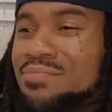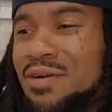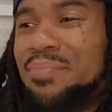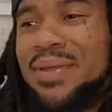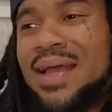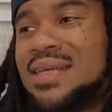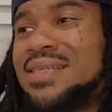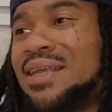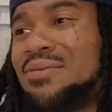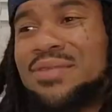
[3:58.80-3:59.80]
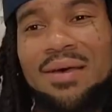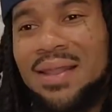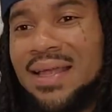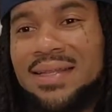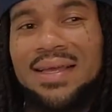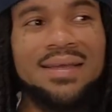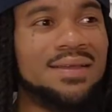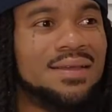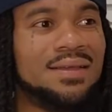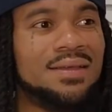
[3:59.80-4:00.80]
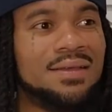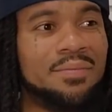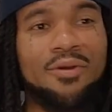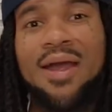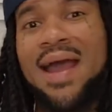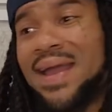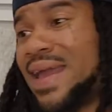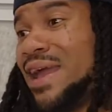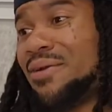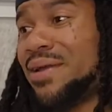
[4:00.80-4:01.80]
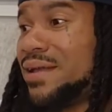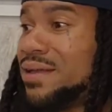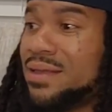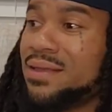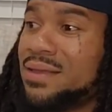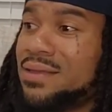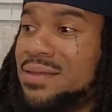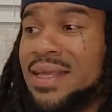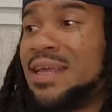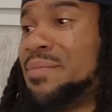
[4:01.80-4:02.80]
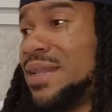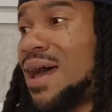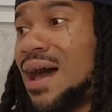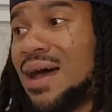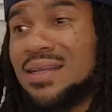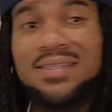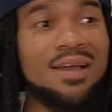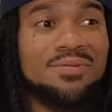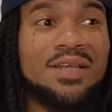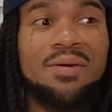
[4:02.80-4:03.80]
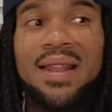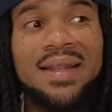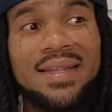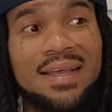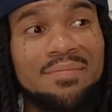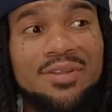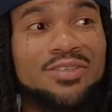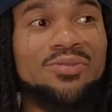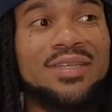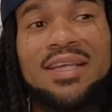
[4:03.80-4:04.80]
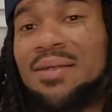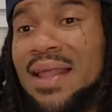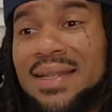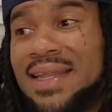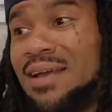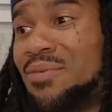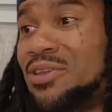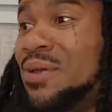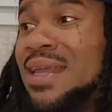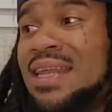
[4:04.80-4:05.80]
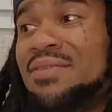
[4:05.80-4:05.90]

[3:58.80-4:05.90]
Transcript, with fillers: But Beyonce don't talk like that. Mariah Carey, Nicki Minaj, they don't talk like that. But you can talk like that when you ain't